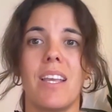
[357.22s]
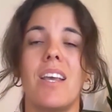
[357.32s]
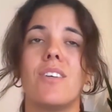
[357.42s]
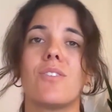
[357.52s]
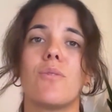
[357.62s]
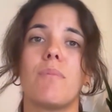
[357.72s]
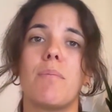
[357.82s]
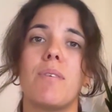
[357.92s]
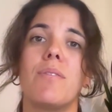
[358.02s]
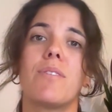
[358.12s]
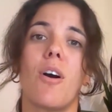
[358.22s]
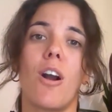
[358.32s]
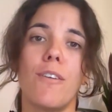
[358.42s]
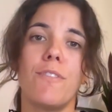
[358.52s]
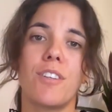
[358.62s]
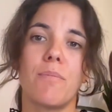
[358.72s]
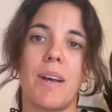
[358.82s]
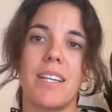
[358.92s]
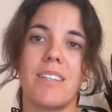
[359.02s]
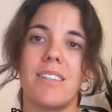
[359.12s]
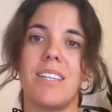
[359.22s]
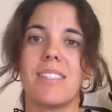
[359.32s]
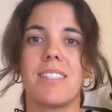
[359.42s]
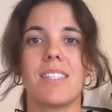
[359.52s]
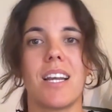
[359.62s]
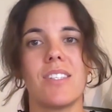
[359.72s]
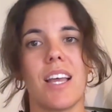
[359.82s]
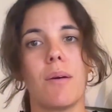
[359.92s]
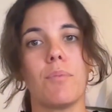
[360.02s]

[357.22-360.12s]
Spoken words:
So remember, the ARFID Companion is designed to help